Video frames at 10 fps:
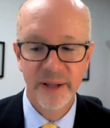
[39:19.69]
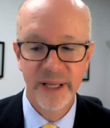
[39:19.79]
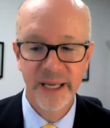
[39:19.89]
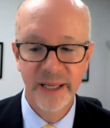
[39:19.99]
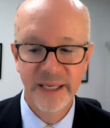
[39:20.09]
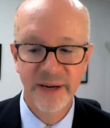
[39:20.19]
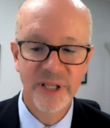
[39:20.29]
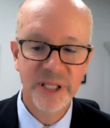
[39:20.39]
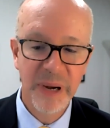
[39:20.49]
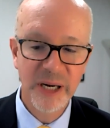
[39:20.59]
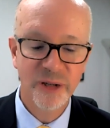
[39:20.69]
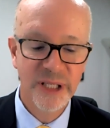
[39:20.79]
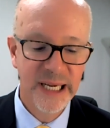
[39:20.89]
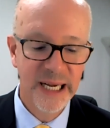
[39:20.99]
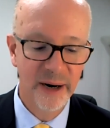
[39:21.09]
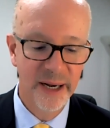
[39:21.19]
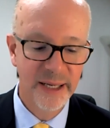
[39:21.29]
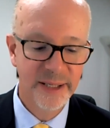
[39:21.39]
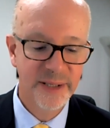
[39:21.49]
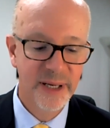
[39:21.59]
the different specialty
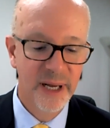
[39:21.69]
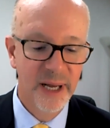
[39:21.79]
areas.